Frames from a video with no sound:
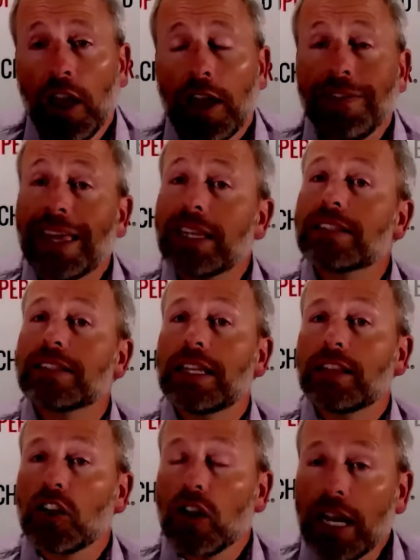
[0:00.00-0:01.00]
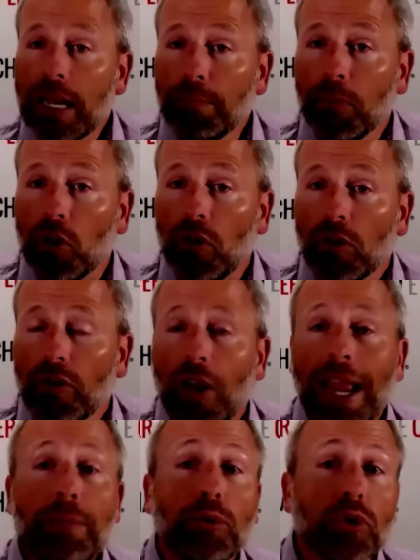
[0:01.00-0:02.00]
And that is that they're nimble, they're
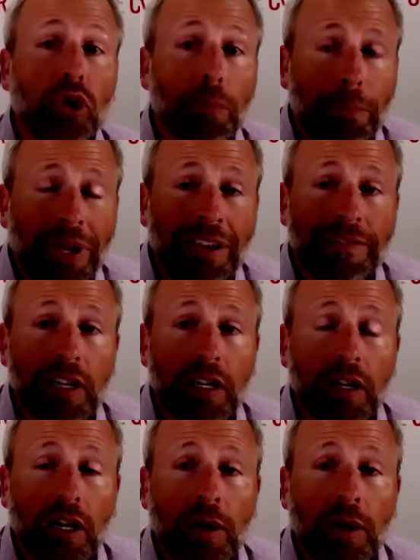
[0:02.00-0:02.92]
able to pivot.